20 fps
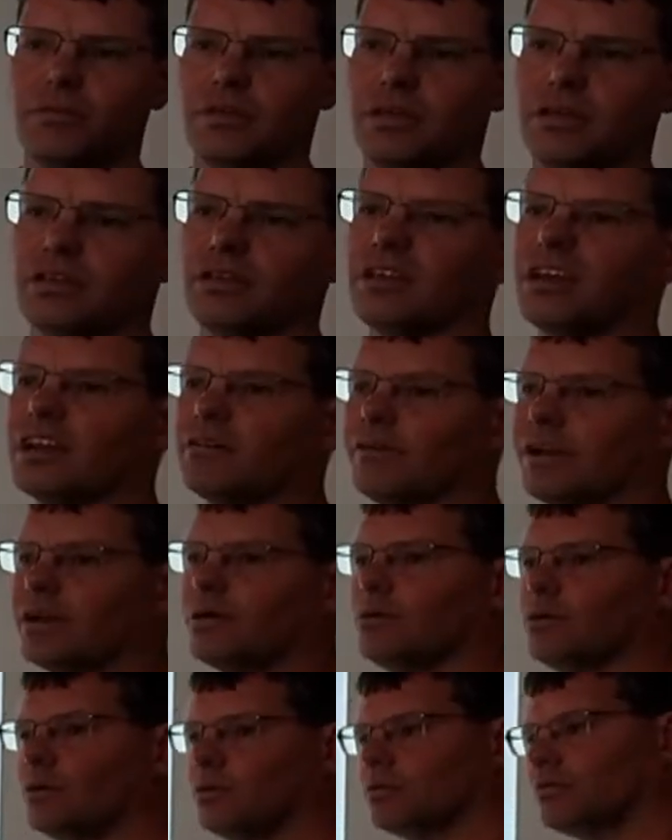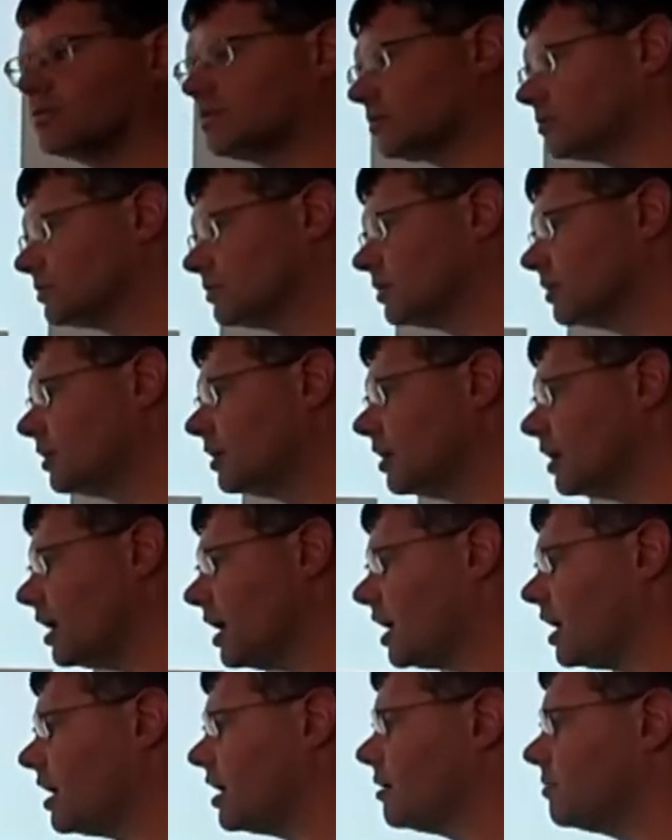with it. You can add records.
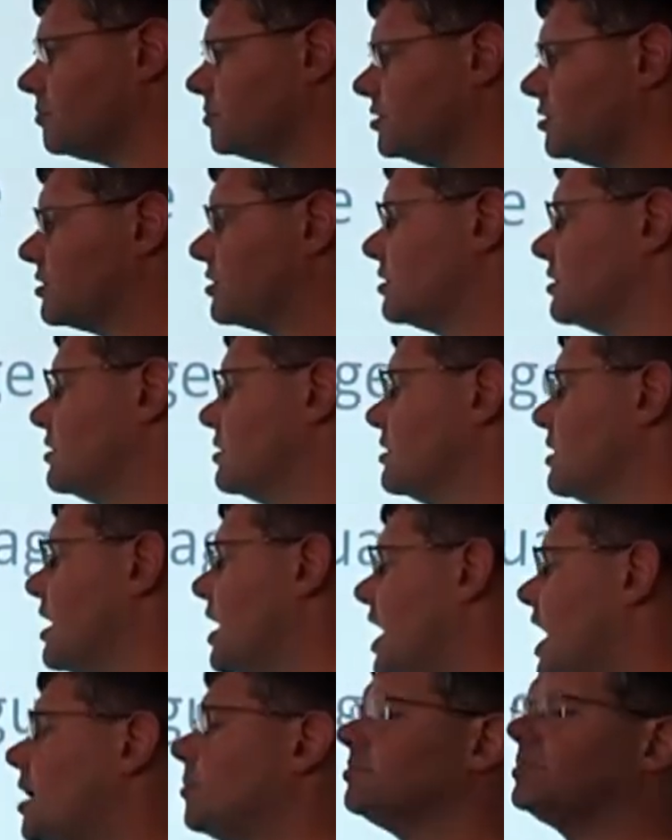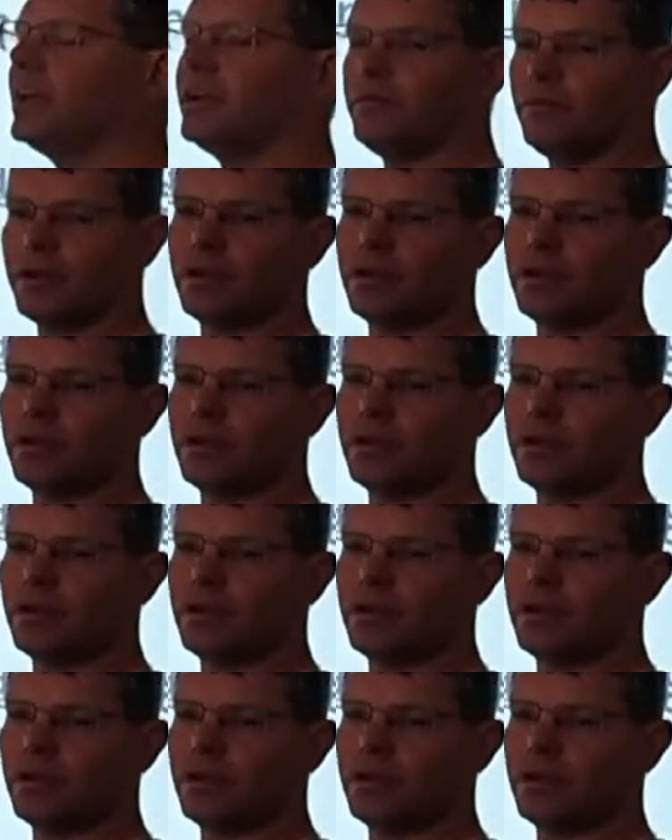You can update